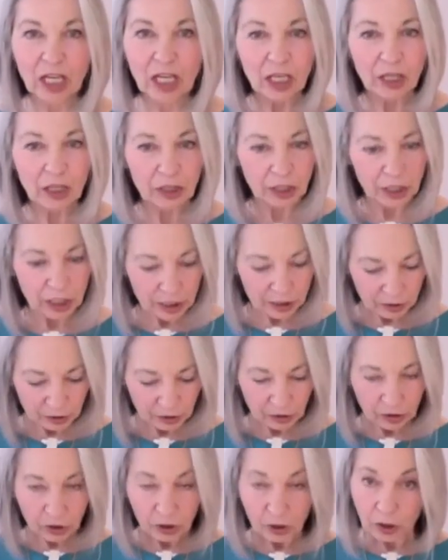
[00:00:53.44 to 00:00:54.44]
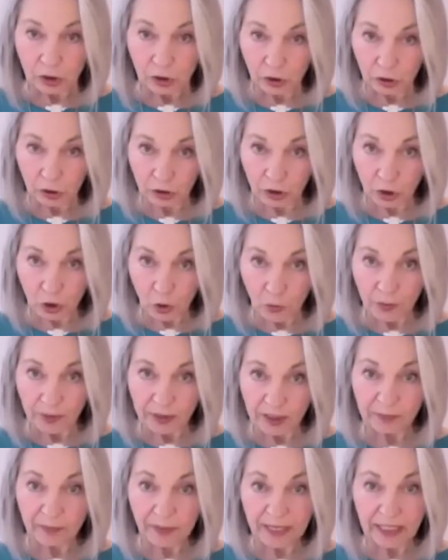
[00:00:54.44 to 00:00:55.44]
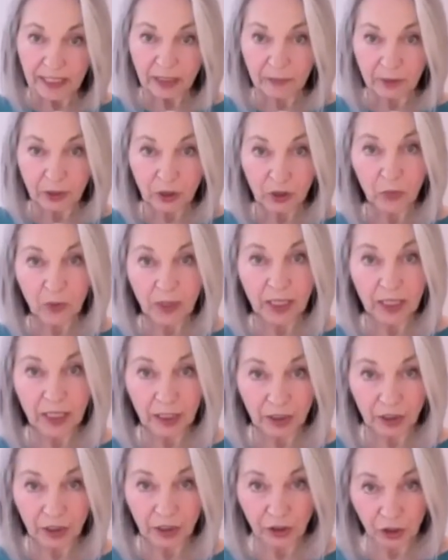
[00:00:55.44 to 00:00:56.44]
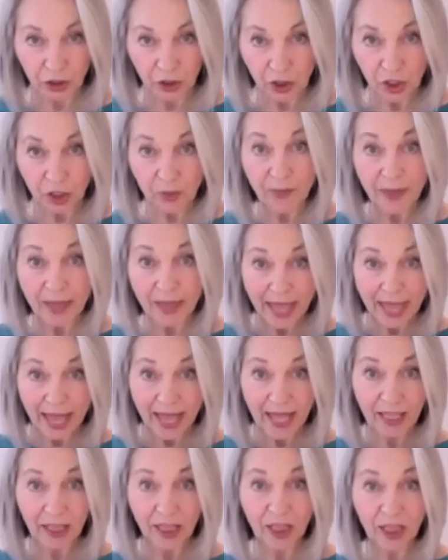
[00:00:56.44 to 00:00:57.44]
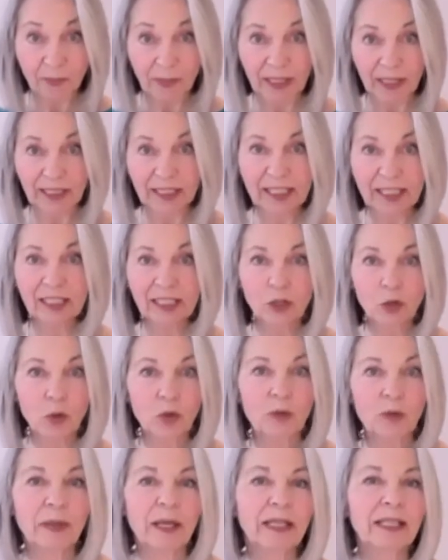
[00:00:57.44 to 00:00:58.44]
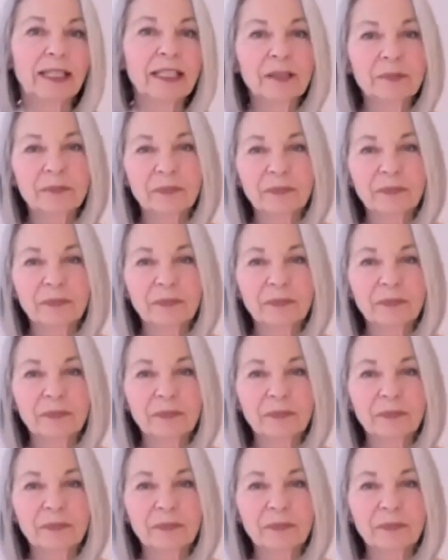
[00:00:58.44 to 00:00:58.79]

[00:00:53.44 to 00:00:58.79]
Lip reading: These, there's an open space between the sternum and the belly, lower belly.